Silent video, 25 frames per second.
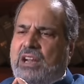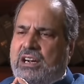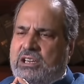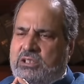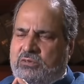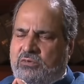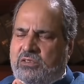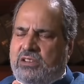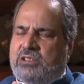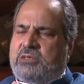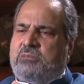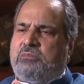
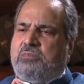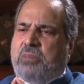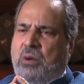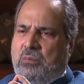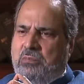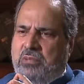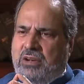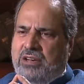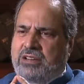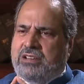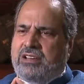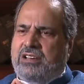that's what
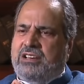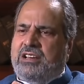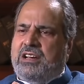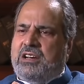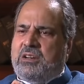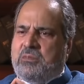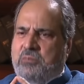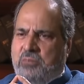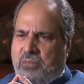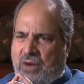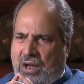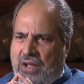
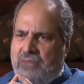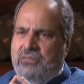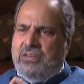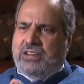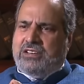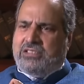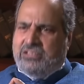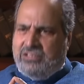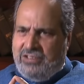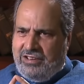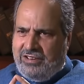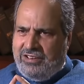publicly and
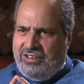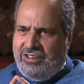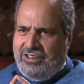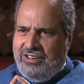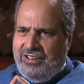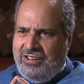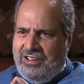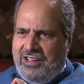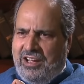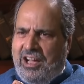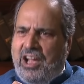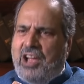privately
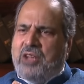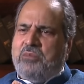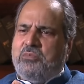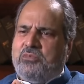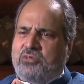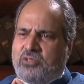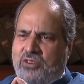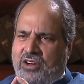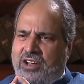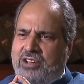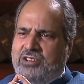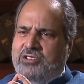
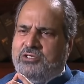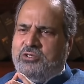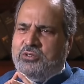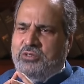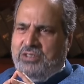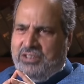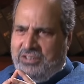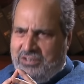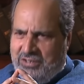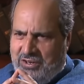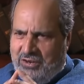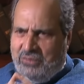I'm trying
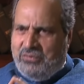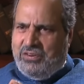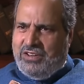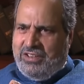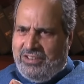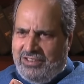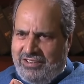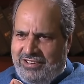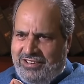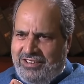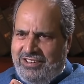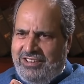to
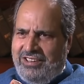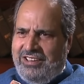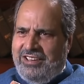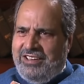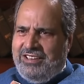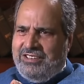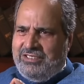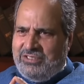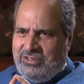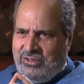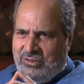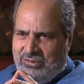endeavour.
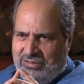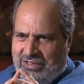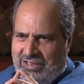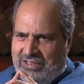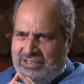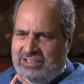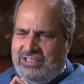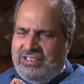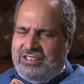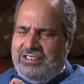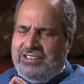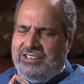Okay. So
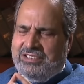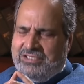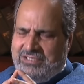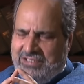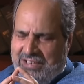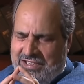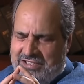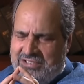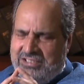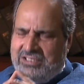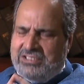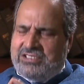that the
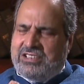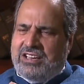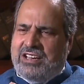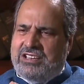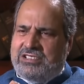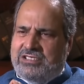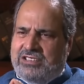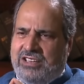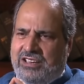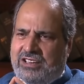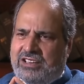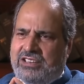
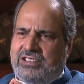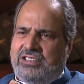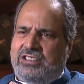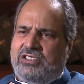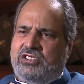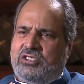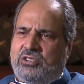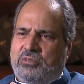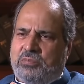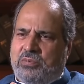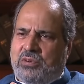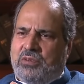sensitize the
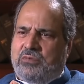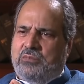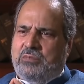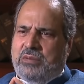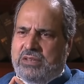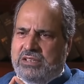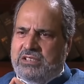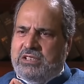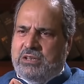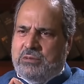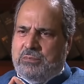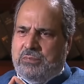leadership of
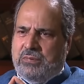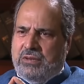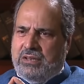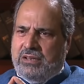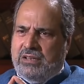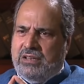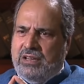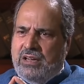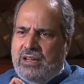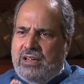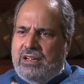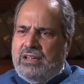
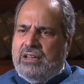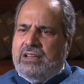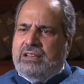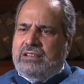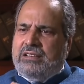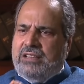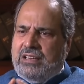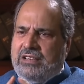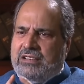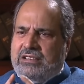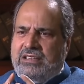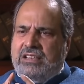BJP
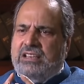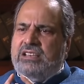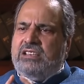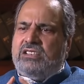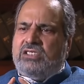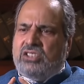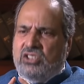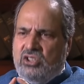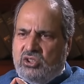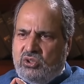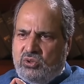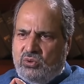that
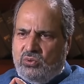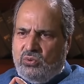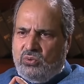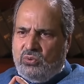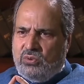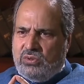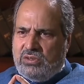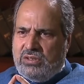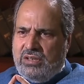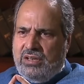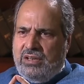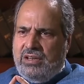these
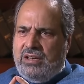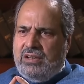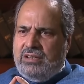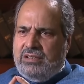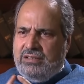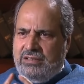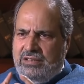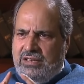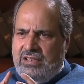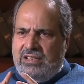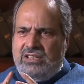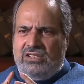issues
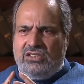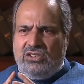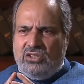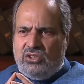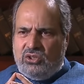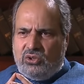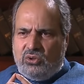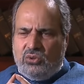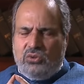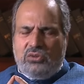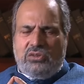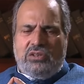these
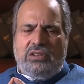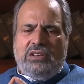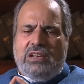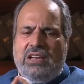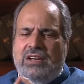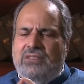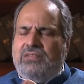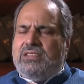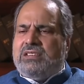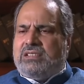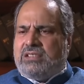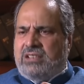issues
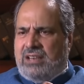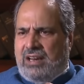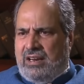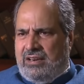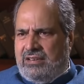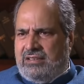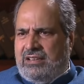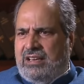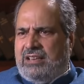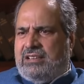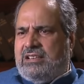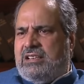leave
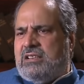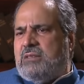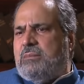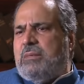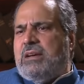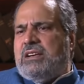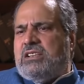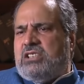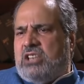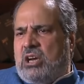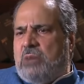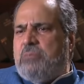aside that it
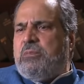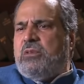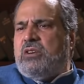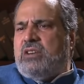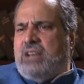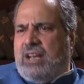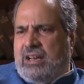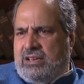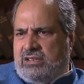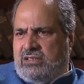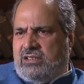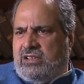may
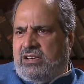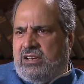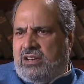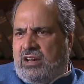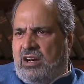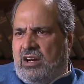jeopardize the